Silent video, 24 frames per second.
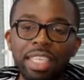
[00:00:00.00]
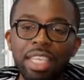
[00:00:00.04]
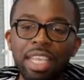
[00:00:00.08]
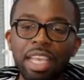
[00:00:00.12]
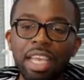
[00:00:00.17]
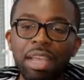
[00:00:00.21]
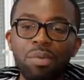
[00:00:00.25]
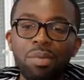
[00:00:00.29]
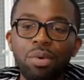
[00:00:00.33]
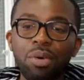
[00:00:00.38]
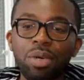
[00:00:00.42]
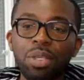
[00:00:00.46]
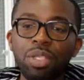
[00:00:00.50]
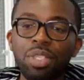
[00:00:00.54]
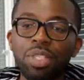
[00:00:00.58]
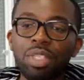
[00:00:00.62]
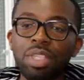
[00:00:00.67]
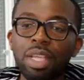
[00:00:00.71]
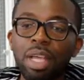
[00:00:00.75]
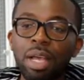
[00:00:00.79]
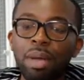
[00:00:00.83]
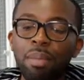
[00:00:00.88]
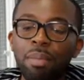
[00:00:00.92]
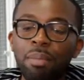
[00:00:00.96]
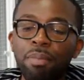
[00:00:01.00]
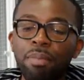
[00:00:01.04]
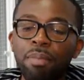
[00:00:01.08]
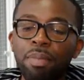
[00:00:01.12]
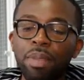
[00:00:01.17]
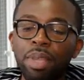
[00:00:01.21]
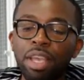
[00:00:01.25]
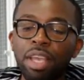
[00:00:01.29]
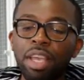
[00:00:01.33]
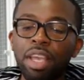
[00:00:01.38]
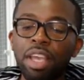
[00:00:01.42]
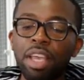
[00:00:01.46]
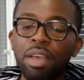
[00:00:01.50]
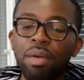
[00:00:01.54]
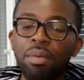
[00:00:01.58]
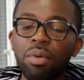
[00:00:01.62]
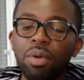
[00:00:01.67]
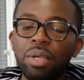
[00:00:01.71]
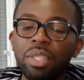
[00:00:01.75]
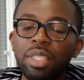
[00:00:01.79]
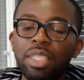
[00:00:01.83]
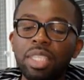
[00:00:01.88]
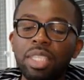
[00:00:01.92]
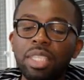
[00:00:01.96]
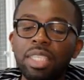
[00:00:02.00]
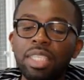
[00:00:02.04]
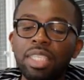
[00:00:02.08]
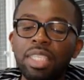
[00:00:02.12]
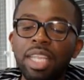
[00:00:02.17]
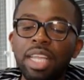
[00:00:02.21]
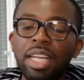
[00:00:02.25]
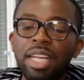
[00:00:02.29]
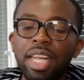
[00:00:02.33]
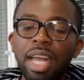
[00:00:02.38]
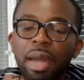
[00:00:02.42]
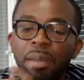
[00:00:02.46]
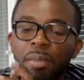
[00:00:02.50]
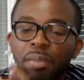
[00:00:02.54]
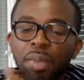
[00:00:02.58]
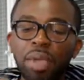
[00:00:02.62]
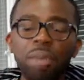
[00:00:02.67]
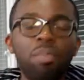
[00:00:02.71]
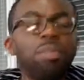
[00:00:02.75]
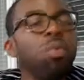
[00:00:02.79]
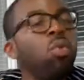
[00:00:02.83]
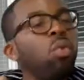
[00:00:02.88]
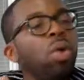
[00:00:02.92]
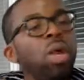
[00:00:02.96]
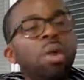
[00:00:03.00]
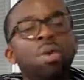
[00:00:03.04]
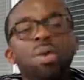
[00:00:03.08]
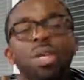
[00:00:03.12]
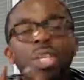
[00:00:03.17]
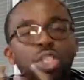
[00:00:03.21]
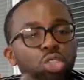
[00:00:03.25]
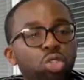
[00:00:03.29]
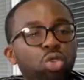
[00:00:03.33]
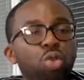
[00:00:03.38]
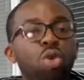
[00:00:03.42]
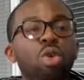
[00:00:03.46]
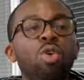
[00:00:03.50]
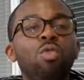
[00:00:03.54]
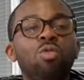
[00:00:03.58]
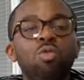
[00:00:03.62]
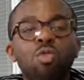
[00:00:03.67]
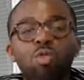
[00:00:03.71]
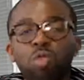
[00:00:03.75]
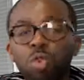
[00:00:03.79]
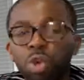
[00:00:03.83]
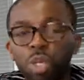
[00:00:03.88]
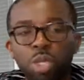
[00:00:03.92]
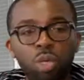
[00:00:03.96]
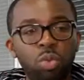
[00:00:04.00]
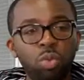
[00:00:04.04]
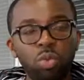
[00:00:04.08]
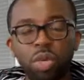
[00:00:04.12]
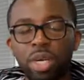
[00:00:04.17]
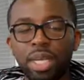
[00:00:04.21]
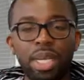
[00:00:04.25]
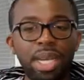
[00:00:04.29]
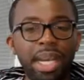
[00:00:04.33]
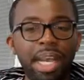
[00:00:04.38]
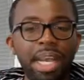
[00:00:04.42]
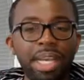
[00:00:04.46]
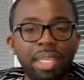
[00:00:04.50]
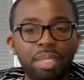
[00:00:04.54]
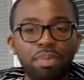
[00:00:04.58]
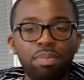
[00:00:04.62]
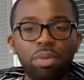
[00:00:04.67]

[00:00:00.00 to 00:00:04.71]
it was a state that people weren't sure what next.